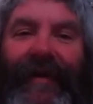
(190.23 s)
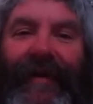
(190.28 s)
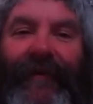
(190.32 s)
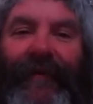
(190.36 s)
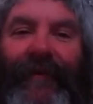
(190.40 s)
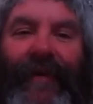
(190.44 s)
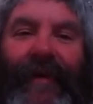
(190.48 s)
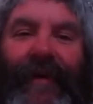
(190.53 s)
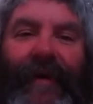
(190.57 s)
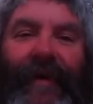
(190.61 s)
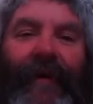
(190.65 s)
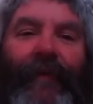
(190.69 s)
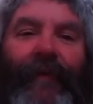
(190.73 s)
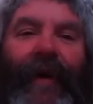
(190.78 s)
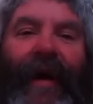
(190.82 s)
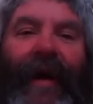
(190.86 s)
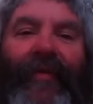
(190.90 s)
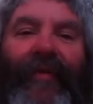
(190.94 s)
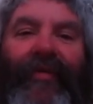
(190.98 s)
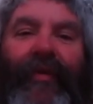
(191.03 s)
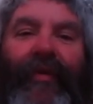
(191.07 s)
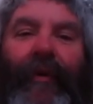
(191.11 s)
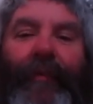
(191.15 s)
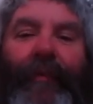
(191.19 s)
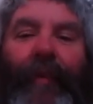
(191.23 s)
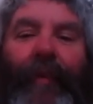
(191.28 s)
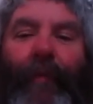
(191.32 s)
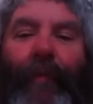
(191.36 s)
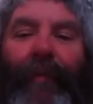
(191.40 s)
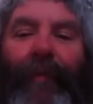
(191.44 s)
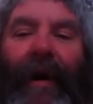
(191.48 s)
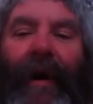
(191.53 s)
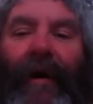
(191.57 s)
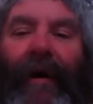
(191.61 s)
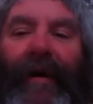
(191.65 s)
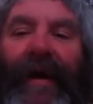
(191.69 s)
We're watching the
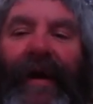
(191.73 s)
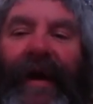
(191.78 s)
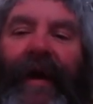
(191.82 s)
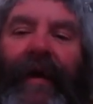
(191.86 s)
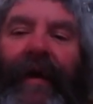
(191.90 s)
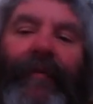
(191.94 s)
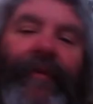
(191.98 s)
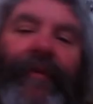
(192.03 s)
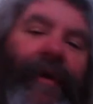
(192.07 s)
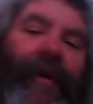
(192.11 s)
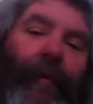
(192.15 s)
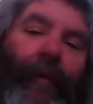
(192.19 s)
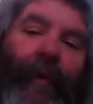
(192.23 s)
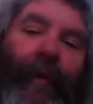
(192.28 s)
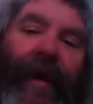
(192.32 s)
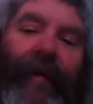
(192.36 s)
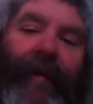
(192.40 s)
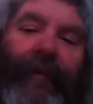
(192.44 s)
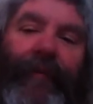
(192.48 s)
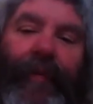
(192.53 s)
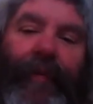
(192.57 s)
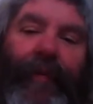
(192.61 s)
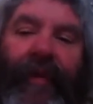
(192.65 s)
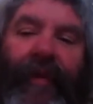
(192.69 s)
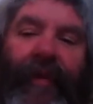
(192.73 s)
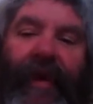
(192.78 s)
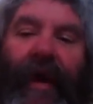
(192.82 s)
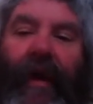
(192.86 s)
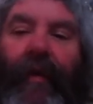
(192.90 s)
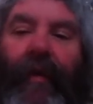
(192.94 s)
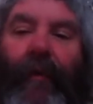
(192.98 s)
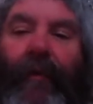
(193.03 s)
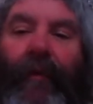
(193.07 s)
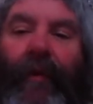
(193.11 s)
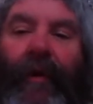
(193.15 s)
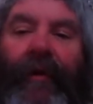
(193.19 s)
football game, then waiting for the
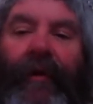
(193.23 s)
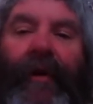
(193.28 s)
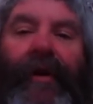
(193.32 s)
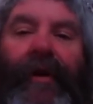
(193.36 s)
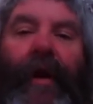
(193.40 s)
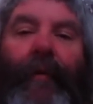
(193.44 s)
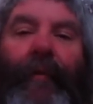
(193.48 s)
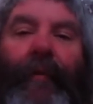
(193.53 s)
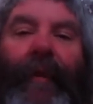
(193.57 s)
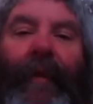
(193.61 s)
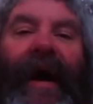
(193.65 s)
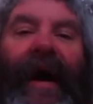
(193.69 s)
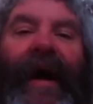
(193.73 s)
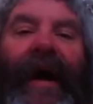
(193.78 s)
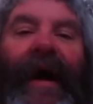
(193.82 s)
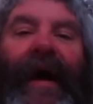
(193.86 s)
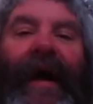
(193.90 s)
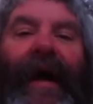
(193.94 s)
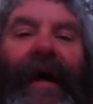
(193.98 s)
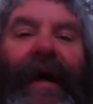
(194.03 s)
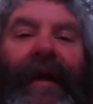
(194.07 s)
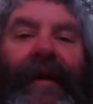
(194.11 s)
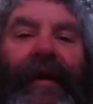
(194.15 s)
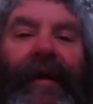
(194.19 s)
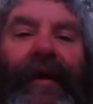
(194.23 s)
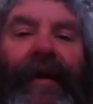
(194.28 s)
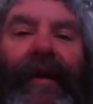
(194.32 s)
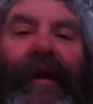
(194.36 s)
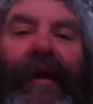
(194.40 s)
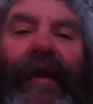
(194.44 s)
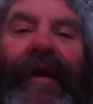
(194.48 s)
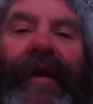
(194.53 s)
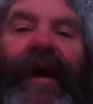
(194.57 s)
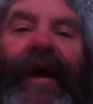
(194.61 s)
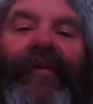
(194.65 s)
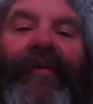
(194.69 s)
other one to come on, and
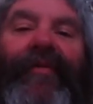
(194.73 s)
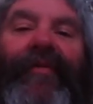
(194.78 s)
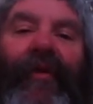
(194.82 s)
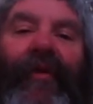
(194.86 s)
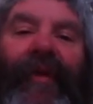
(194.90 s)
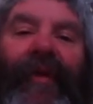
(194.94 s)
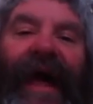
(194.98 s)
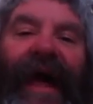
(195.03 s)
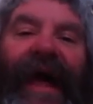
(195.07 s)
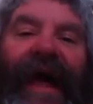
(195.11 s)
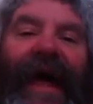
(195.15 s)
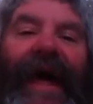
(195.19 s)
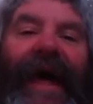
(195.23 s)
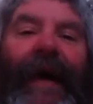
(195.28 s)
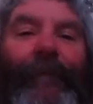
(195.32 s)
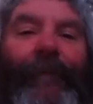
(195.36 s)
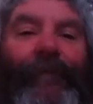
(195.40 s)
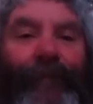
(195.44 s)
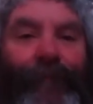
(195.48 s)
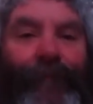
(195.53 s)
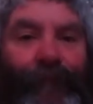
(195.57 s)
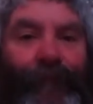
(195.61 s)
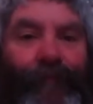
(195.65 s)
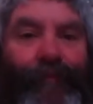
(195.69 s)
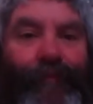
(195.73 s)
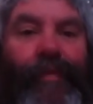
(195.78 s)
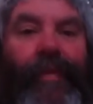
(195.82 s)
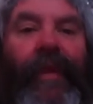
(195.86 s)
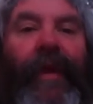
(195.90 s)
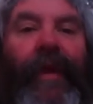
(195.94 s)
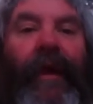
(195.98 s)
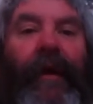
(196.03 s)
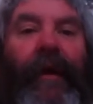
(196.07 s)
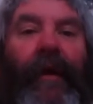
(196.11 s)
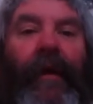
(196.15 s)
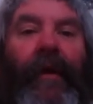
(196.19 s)
then after that.
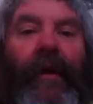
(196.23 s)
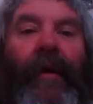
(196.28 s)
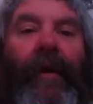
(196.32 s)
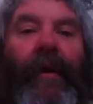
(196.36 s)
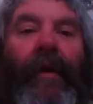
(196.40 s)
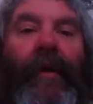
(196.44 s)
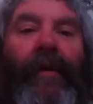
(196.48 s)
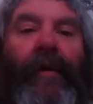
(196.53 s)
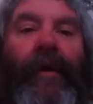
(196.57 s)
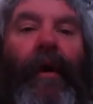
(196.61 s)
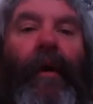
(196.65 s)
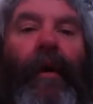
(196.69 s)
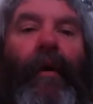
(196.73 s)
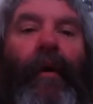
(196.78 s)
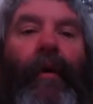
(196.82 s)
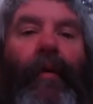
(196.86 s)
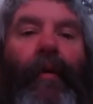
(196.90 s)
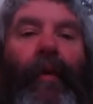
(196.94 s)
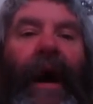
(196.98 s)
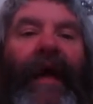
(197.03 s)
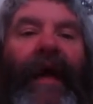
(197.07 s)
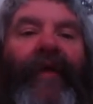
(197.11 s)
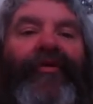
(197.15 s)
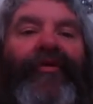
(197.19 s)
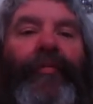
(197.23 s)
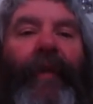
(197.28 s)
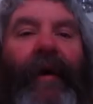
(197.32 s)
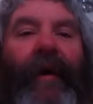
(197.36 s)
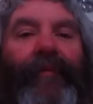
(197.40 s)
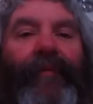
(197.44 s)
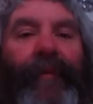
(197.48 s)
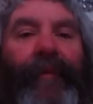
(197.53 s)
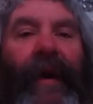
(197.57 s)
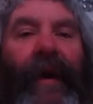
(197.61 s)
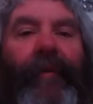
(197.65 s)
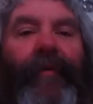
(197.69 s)
Go watch my
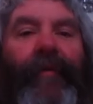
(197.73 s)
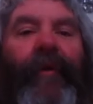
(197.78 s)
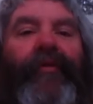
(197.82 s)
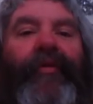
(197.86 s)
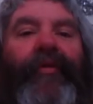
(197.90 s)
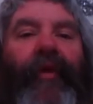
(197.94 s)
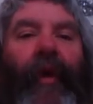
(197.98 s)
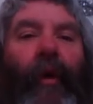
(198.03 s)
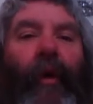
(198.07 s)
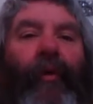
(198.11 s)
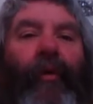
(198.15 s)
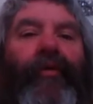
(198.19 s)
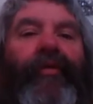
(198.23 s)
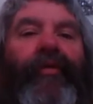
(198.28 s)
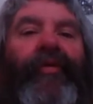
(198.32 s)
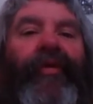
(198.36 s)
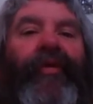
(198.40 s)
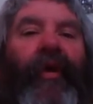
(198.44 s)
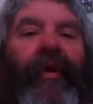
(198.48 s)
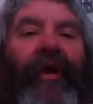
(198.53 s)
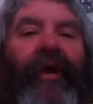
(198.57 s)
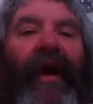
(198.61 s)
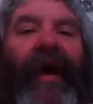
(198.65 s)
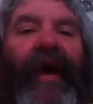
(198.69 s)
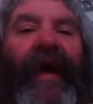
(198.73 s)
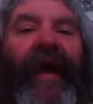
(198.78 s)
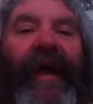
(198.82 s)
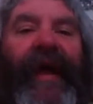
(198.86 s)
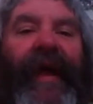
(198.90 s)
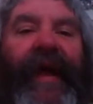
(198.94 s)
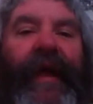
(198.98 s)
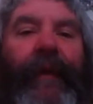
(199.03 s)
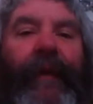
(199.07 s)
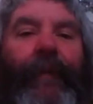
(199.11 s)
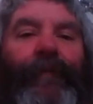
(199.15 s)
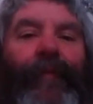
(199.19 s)
favorite shows
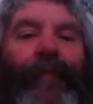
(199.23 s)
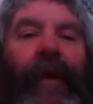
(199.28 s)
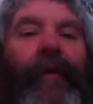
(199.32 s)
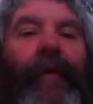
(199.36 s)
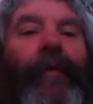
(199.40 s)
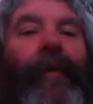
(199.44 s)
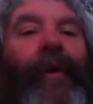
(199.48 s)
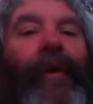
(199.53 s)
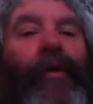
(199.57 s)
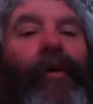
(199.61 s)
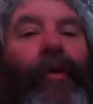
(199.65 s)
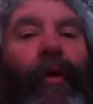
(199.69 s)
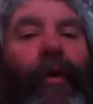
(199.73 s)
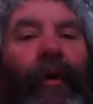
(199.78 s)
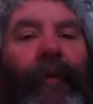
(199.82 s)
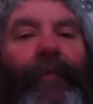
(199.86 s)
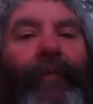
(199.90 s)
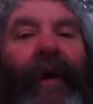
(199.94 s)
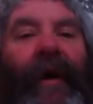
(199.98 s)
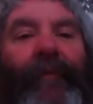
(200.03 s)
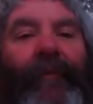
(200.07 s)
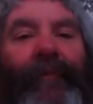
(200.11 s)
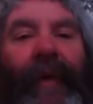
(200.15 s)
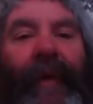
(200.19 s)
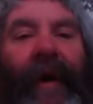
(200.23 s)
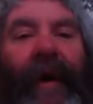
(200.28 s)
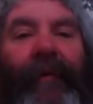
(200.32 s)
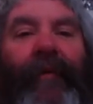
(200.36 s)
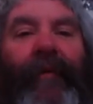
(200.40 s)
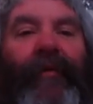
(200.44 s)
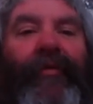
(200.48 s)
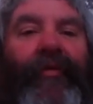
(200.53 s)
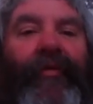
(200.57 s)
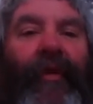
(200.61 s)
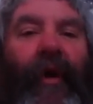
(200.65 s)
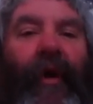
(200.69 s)
tonight and record my
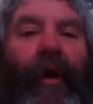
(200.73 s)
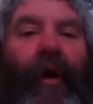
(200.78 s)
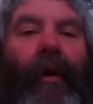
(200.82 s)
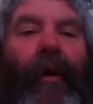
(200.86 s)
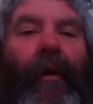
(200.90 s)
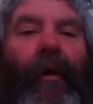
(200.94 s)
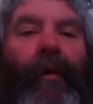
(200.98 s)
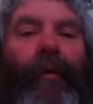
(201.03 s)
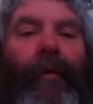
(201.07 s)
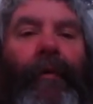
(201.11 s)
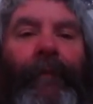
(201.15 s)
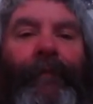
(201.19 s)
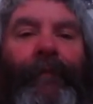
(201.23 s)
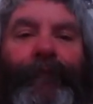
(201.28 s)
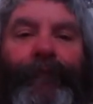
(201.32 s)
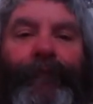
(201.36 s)
favorite show.